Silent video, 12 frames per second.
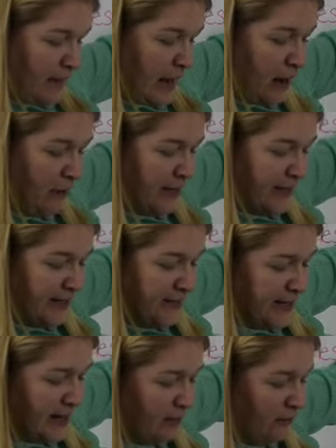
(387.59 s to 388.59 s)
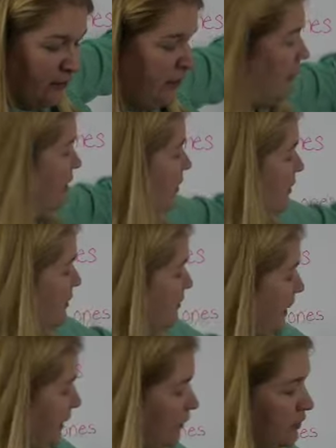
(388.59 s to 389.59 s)
How can I tell
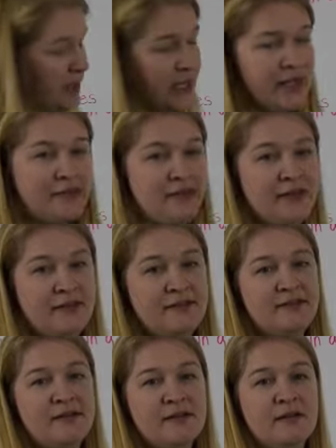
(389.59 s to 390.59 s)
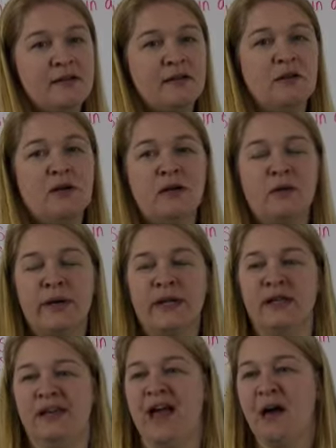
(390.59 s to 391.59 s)
by looking at this
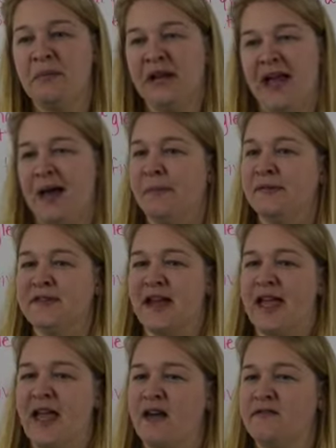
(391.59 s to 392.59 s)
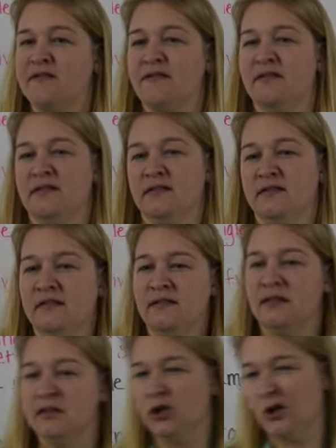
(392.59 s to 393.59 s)
quickly how many apples I have?
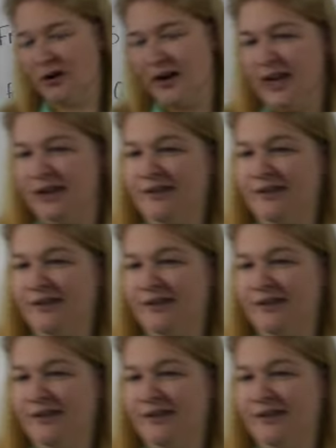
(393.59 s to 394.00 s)
Lori.